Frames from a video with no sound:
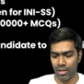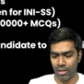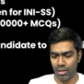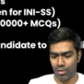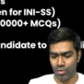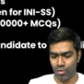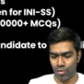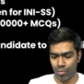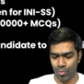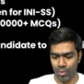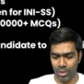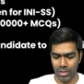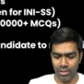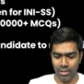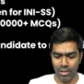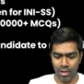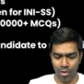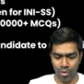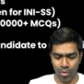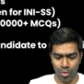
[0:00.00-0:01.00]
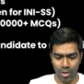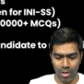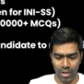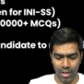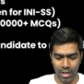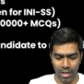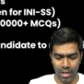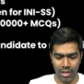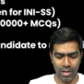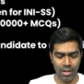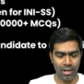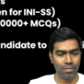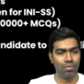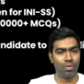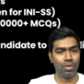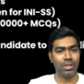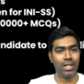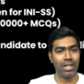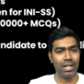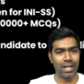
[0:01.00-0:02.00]
So what's the road ahead for
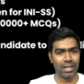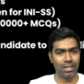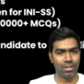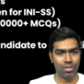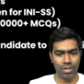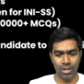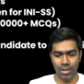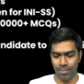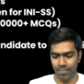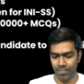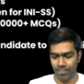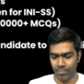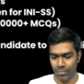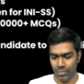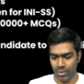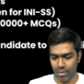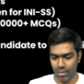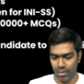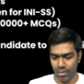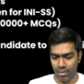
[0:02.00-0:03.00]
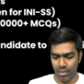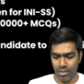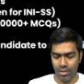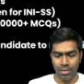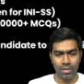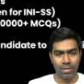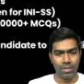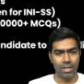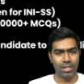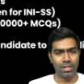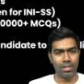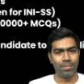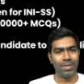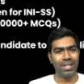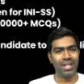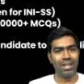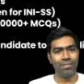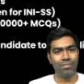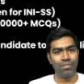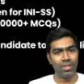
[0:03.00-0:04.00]
the next year? As I've
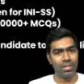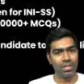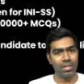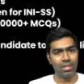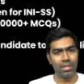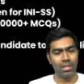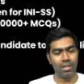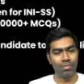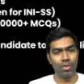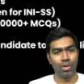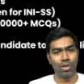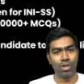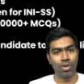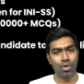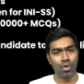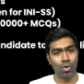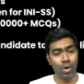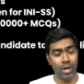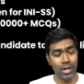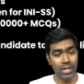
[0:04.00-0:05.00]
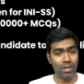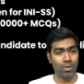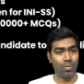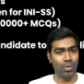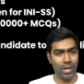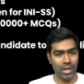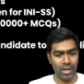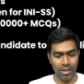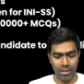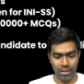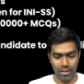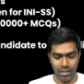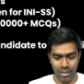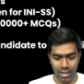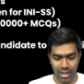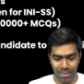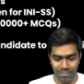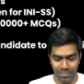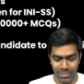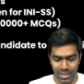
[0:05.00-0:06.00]
been emphasizing for quite a while,
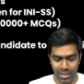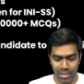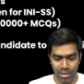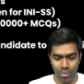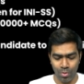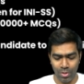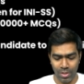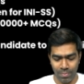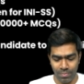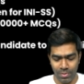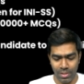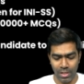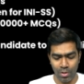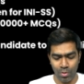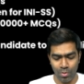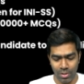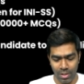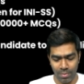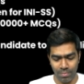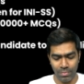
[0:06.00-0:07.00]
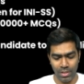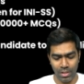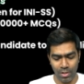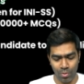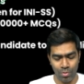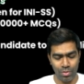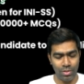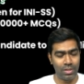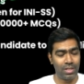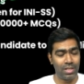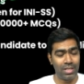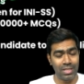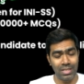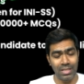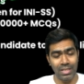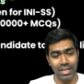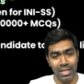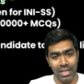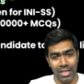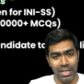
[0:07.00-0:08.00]
MCQs, MCQs and MCQs. This
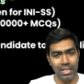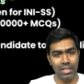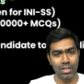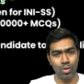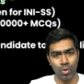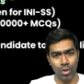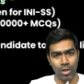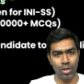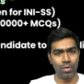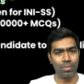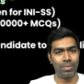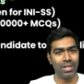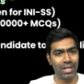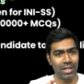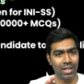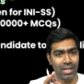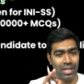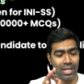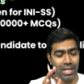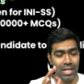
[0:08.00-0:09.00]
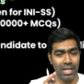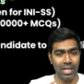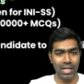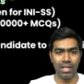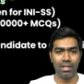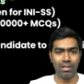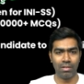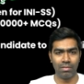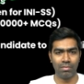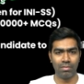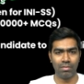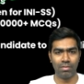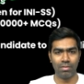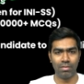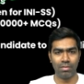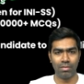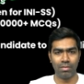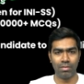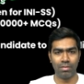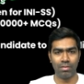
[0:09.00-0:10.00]
is going to be the key
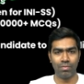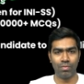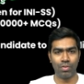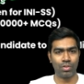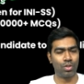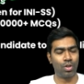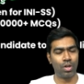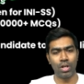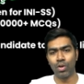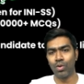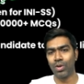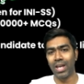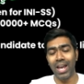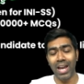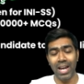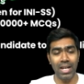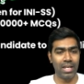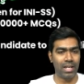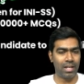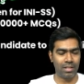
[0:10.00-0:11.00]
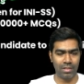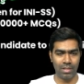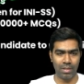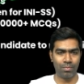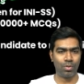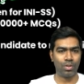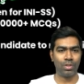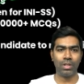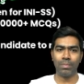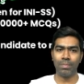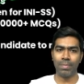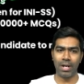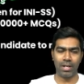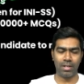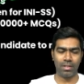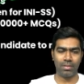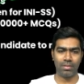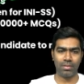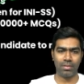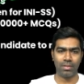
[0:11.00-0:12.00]
for sorting out any exam for that
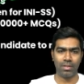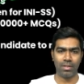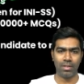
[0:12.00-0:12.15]
matters.